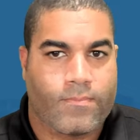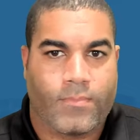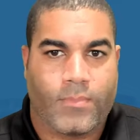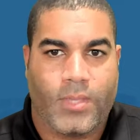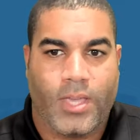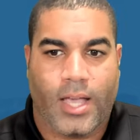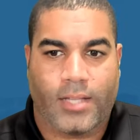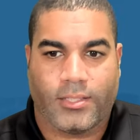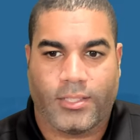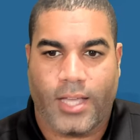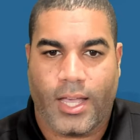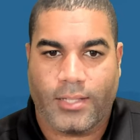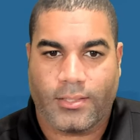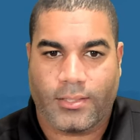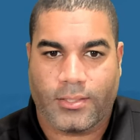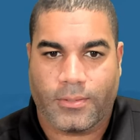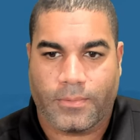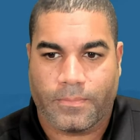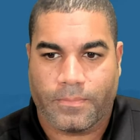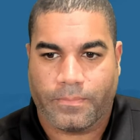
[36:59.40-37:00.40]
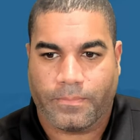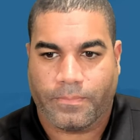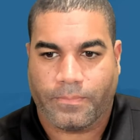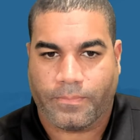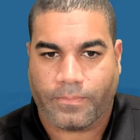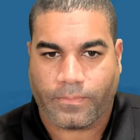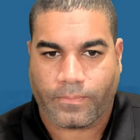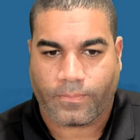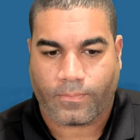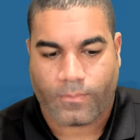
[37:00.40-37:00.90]
Yes, yes?
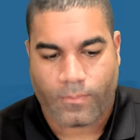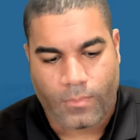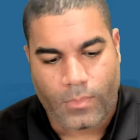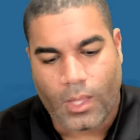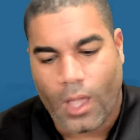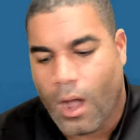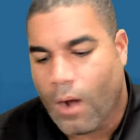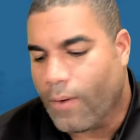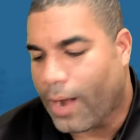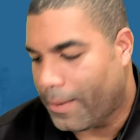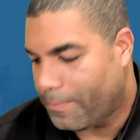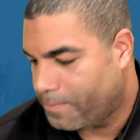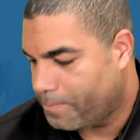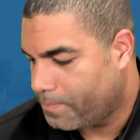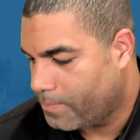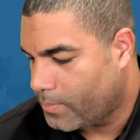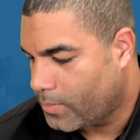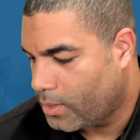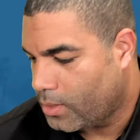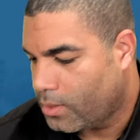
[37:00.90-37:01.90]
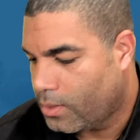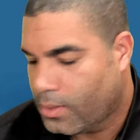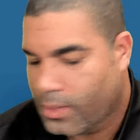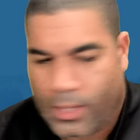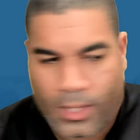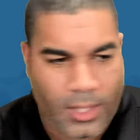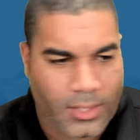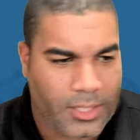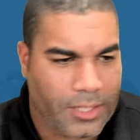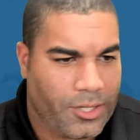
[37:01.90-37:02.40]
All right.
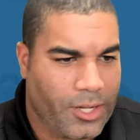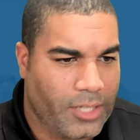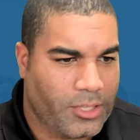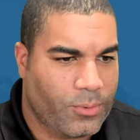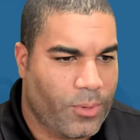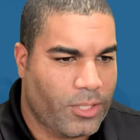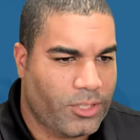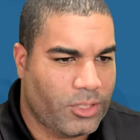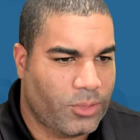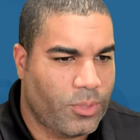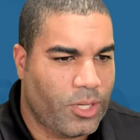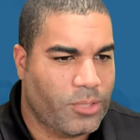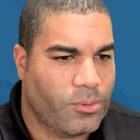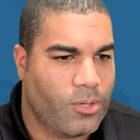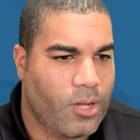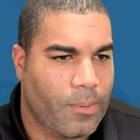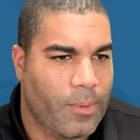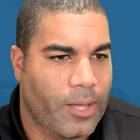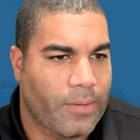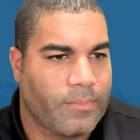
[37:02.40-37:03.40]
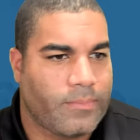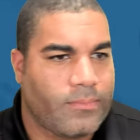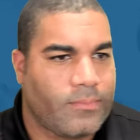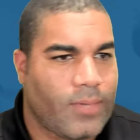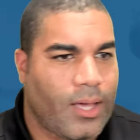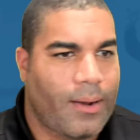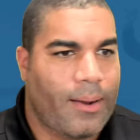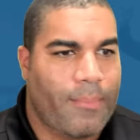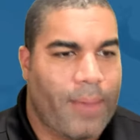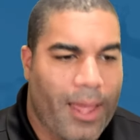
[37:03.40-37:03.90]
Let's get to you guys' questions. What do you guys want to
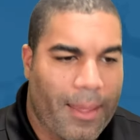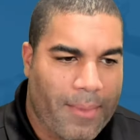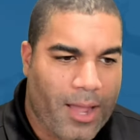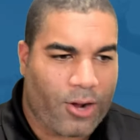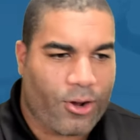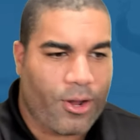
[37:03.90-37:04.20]
talk about? I'm not